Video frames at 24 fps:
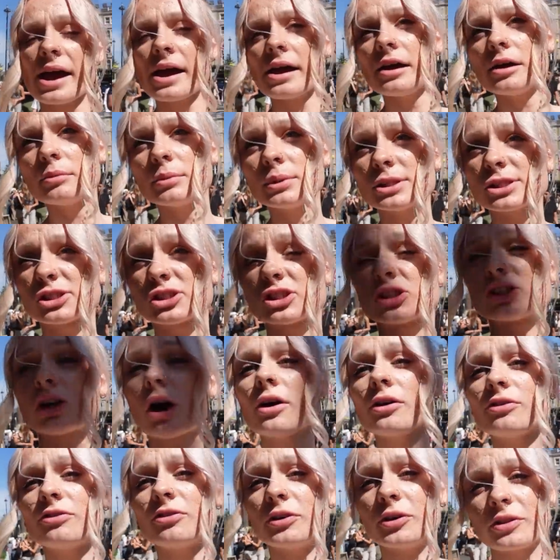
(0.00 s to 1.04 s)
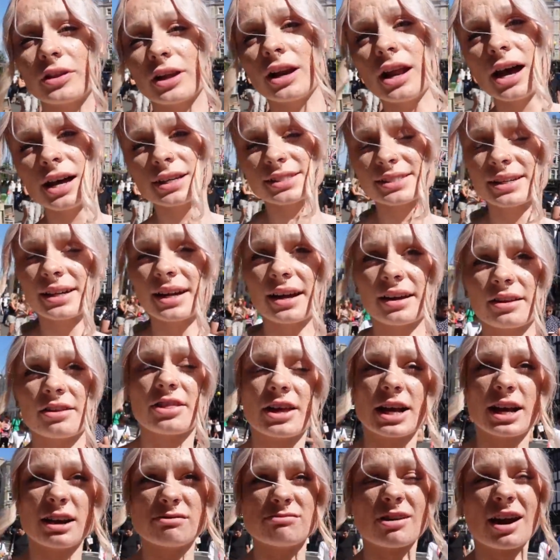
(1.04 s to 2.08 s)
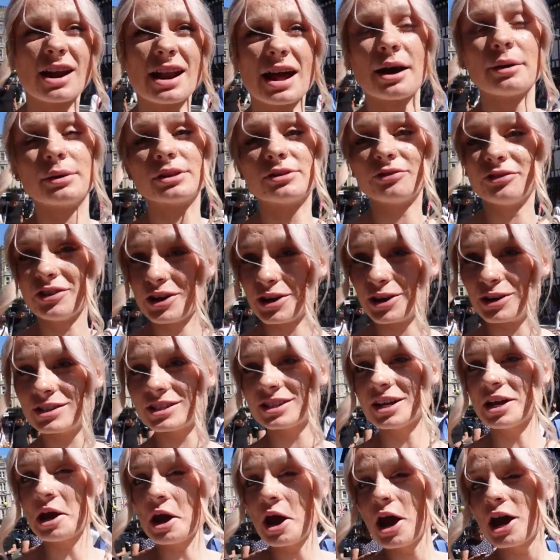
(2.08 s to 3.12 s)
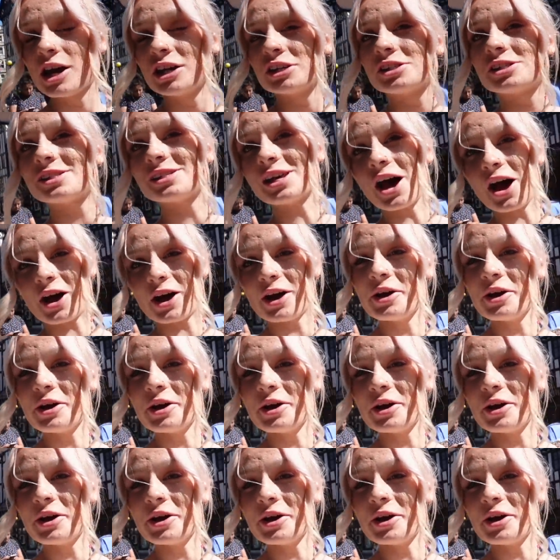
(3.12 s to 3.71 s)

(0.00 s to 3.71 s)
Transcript: am so full. The last thing I can think of right now is food. So,